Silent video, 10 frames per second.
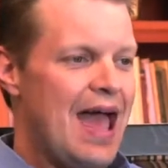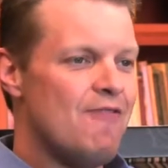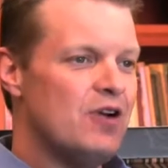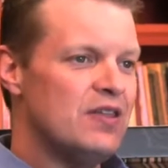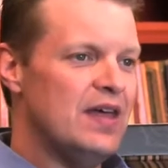
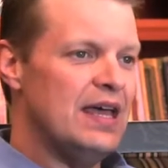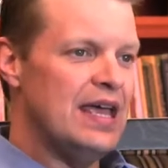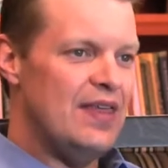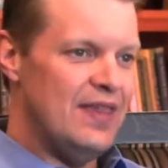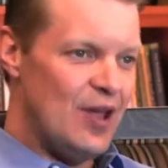everything
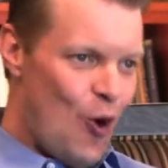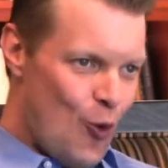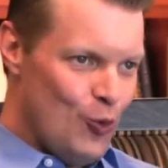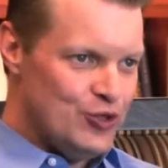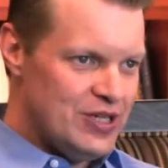in the
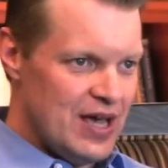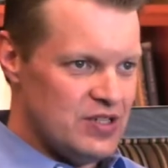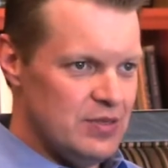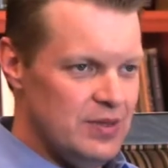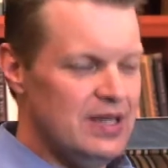Old
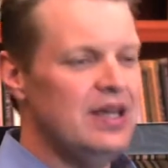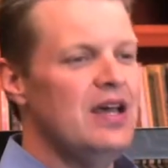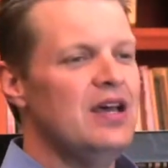Testament